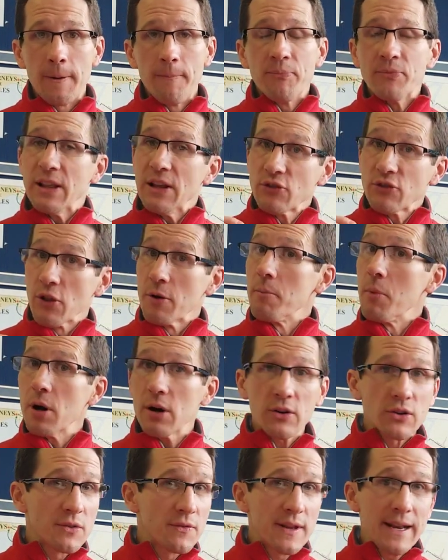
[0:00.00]
These are the
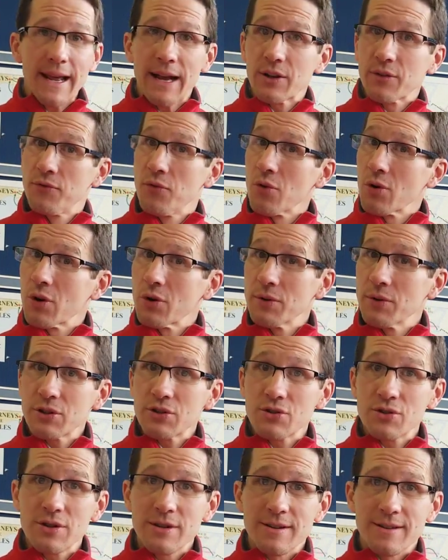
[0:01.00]
marks of an Acts 4
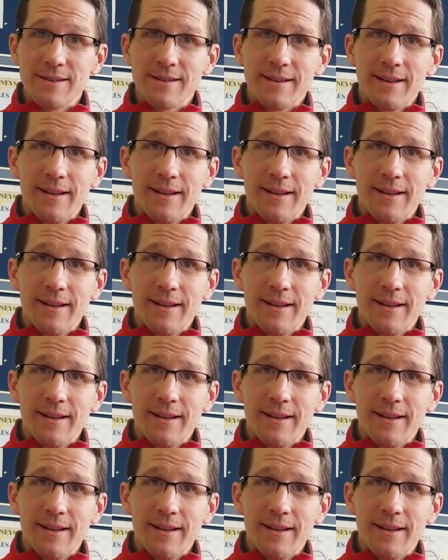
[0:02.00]
Christian.